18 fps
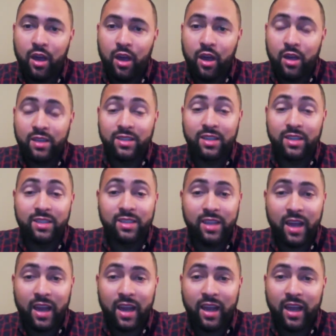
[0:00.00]

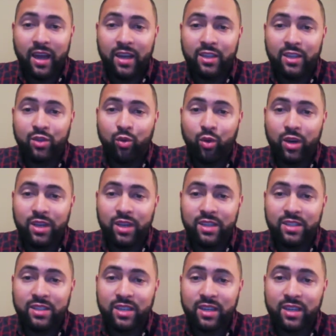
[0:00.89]
Cincinnati got a
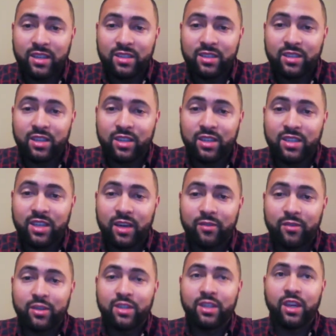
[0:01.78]

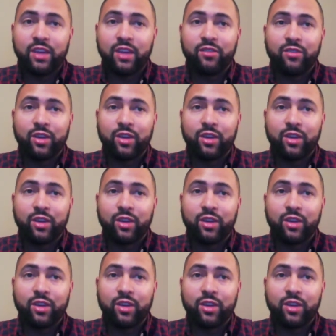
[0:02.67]
26-17